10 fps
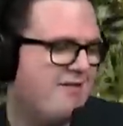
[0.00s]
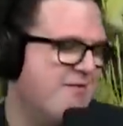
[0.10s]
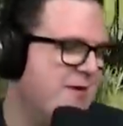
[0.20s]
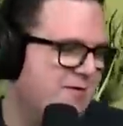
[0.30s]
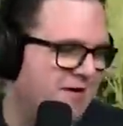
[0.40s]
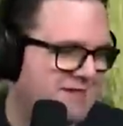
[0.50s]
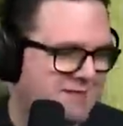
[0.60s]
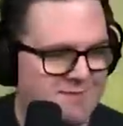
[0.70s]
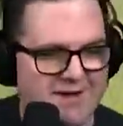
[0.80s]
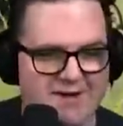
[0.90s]
we better find
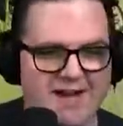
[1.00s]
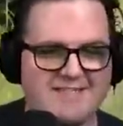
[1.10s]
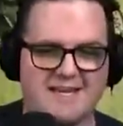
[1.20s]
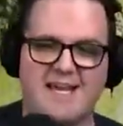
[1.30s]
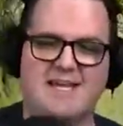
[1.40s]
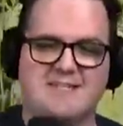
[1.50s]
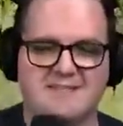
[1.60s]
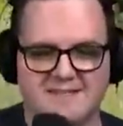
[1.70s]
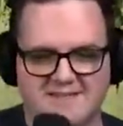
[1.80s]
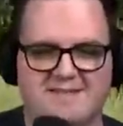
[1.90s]
some figure eights, I guess.
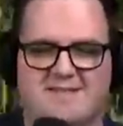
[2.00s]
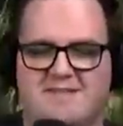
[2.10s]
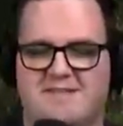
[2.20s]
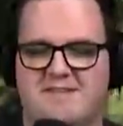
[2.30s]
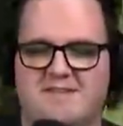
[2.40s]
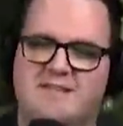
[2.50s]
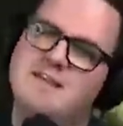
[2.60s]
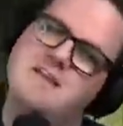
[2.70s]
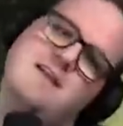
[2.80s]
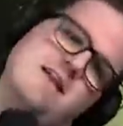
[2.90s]
Yeah, yeah. It's gotta
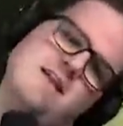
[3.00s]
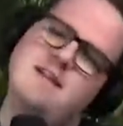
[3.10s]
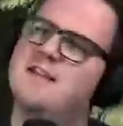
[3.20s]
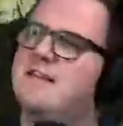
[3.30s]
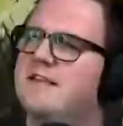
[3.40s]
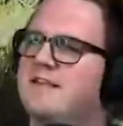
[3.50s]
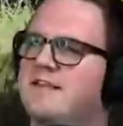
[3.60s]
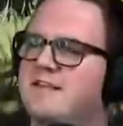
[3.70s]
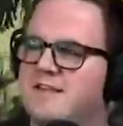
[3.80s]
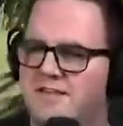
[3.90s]
be rope,
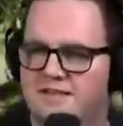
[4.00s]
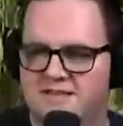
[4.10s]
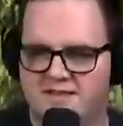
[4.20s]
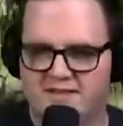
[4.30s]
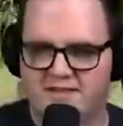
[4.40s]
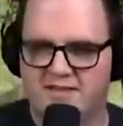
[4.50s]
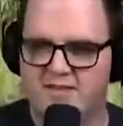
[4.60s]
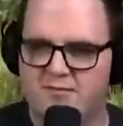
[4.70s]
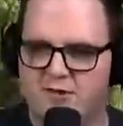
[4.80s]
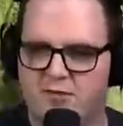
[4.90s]
right? It's gonna be. No, rope.
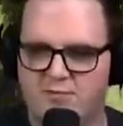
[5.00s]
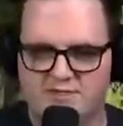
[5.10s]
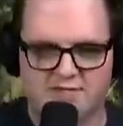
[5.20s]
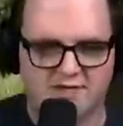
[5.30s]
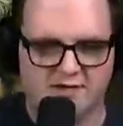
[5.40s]
the rope is like a